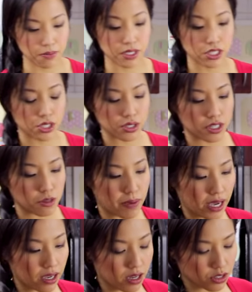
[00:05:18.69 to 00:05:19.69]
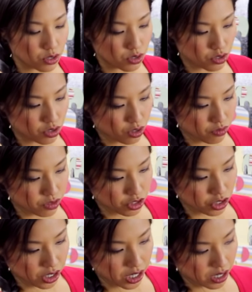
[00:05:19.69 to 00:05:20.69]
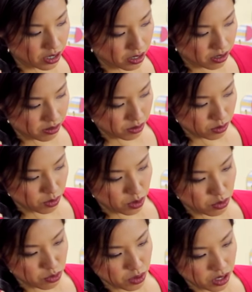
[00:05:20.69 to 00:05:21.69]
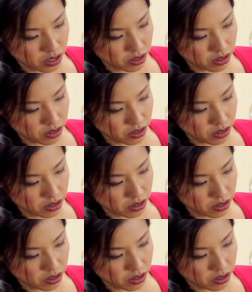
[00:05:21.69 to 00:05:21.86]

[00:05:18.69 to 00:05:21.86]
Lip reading: I'm gonna turn this back on to dissolve the sugar. Whoa.